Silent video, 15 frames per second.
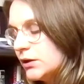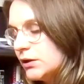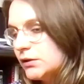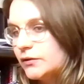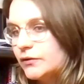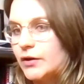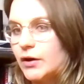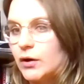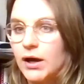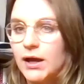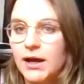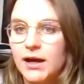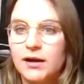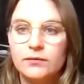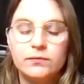So I
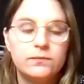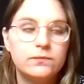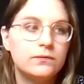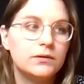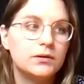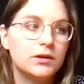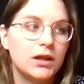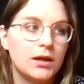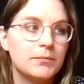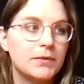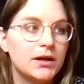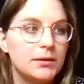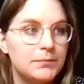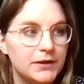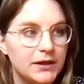have like
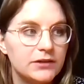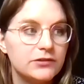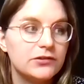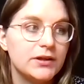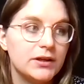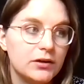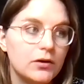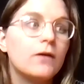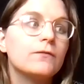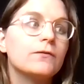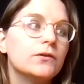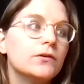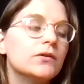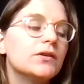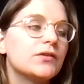my PhD
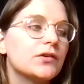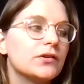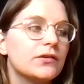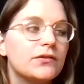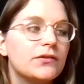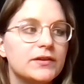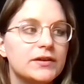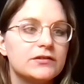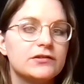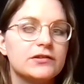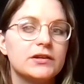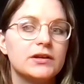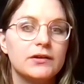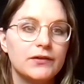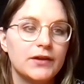novel is called
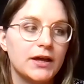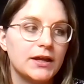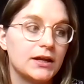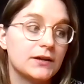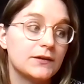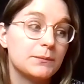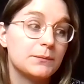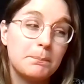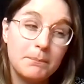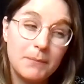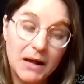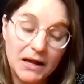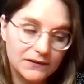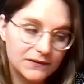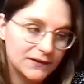Stitches and it's
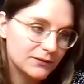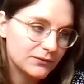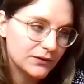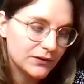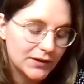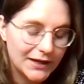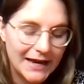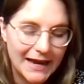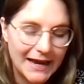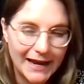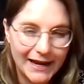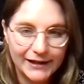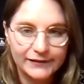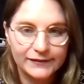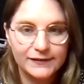massive. It's like
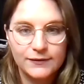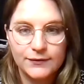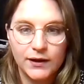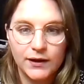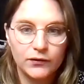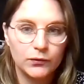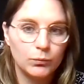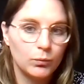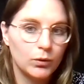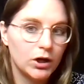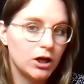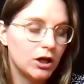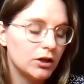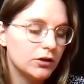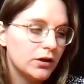80,000
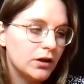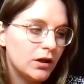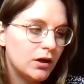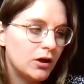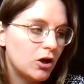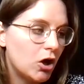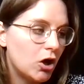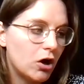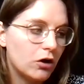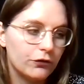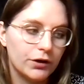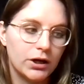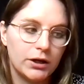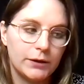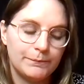word
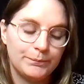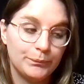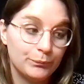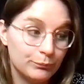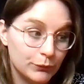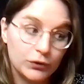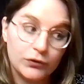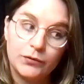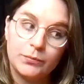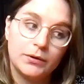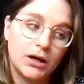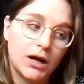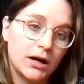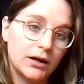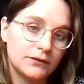horror, multiple
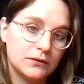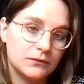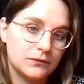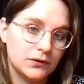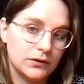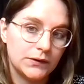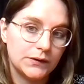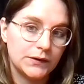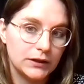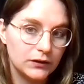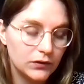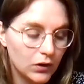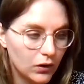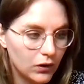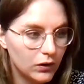character
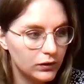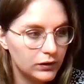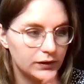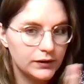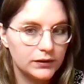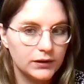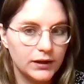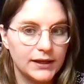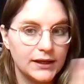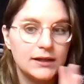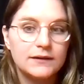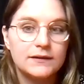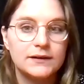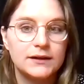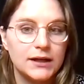voices, all like
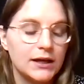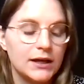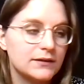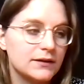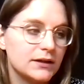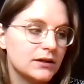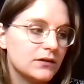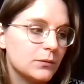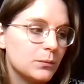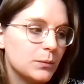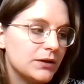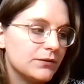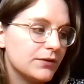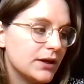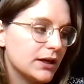interconnected and
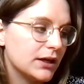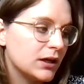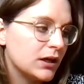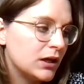interweaving.